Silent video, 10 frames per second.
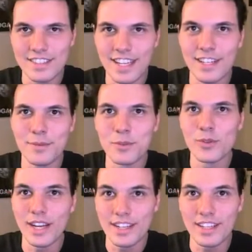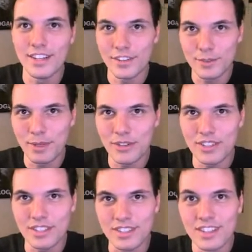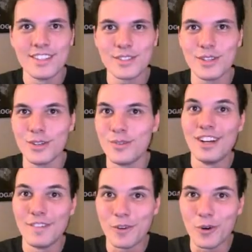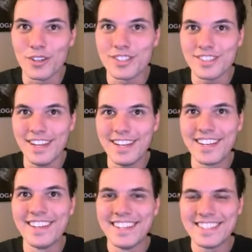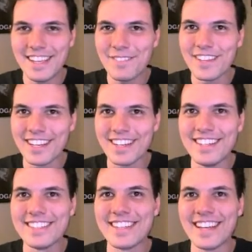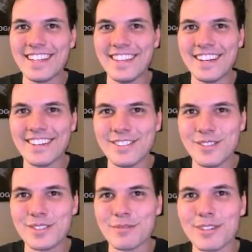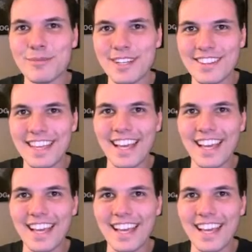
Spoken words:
in tandem creating another Metal Gear. So, of course, Snake definitely going to need to get in there and do something about